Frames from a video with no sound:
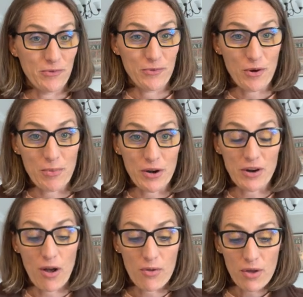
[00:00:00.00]
for your better
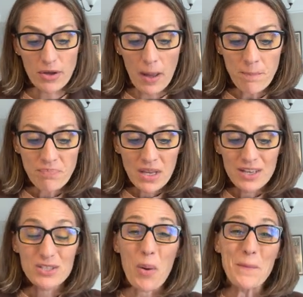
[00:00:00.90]
health, okay?
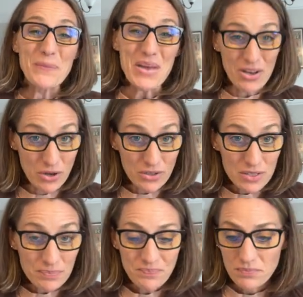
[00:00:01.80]
So meals.